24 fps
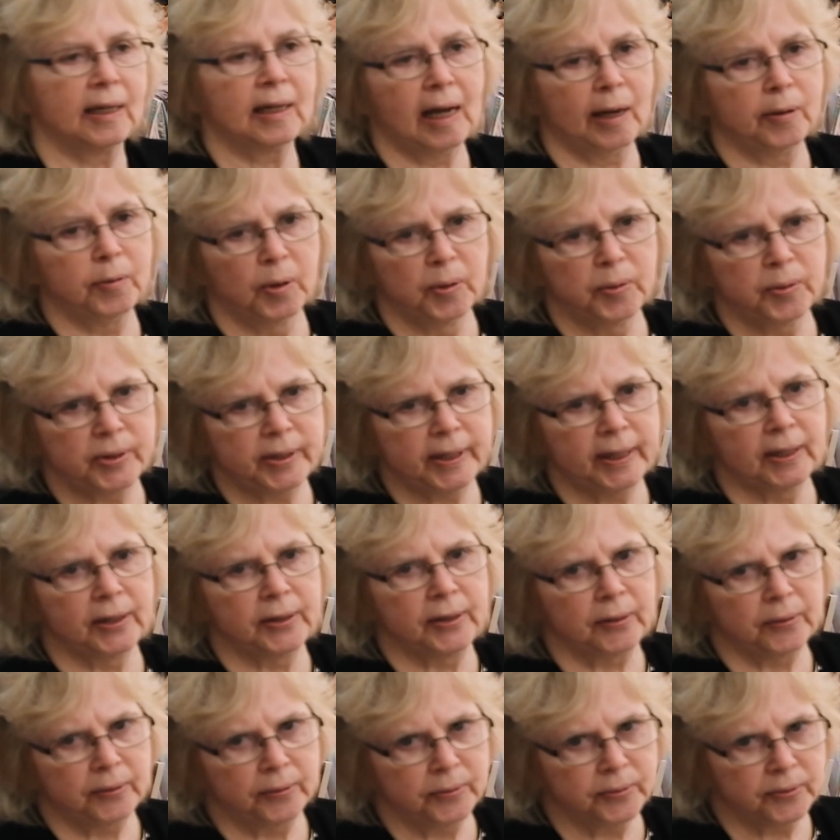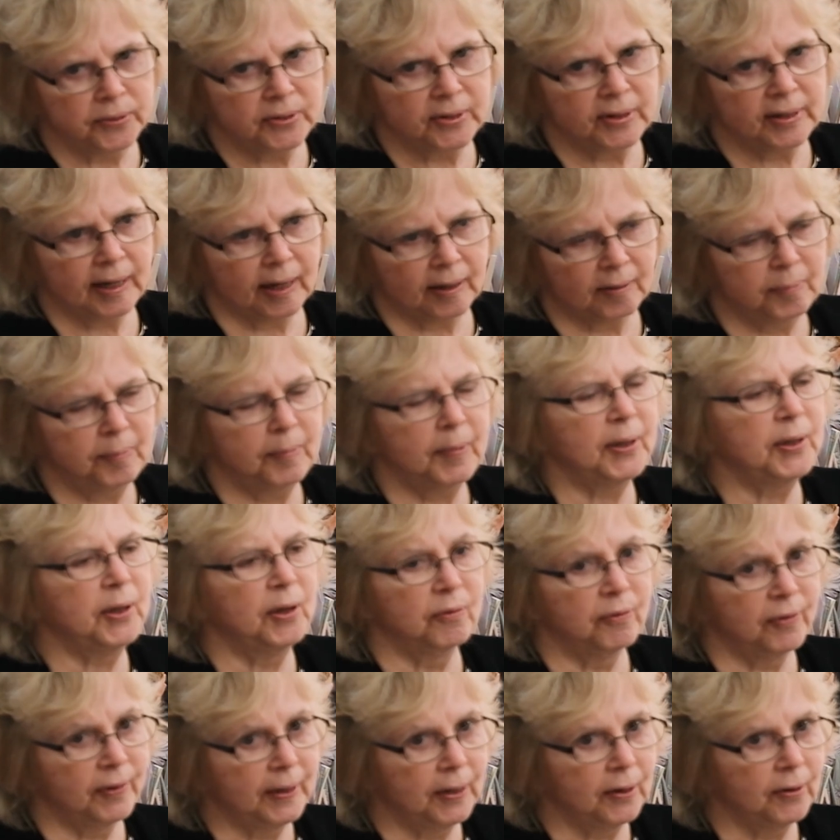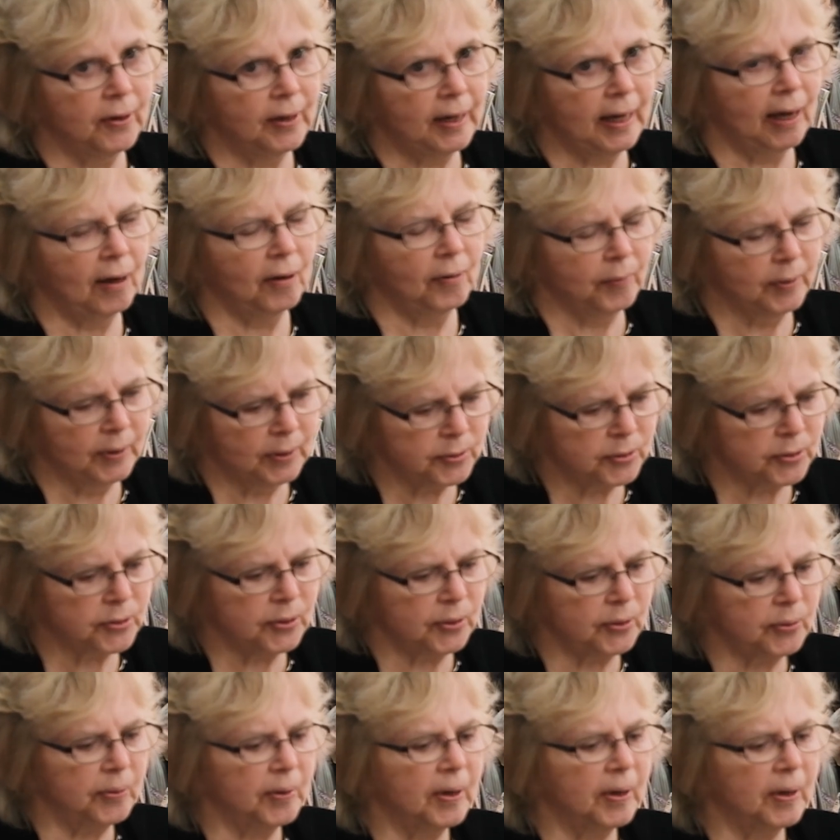I won't tell you who's sick, but you'll figure it out real soon.